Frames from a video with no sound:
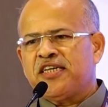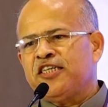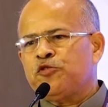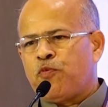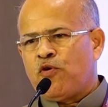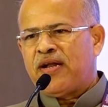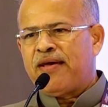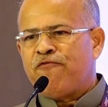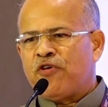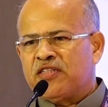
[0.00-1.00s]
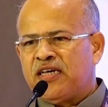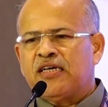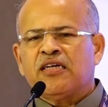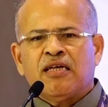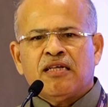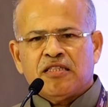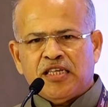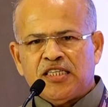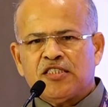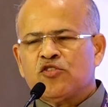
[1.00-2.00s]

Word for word: six days program for the